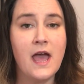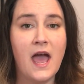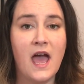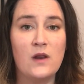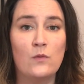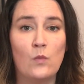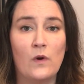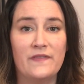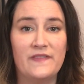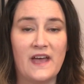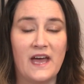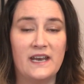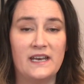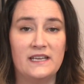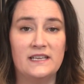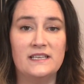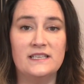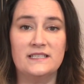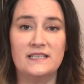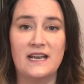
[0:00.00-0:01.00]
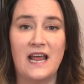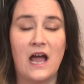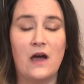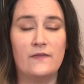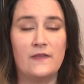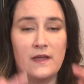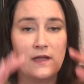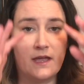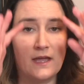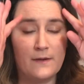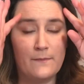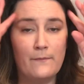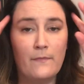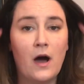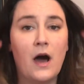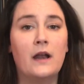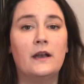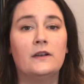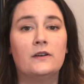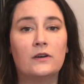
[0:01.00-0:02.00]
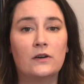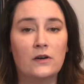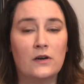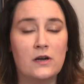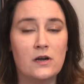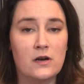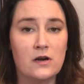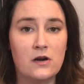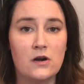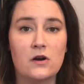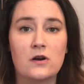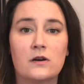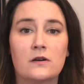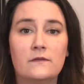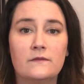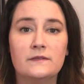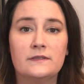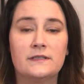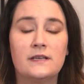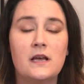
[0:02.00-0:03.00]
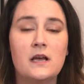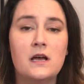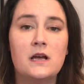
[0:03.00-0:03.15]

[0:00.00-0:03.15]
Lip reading: and what that is and how they can monitor your nerves